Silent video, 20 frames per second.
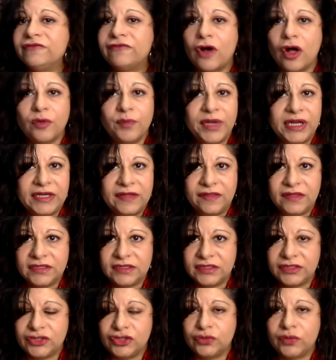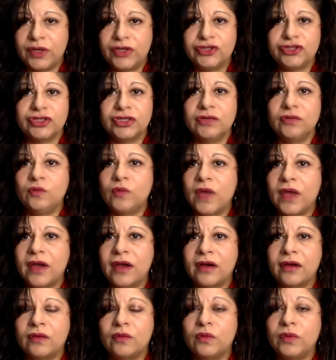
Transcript: all been in this situation where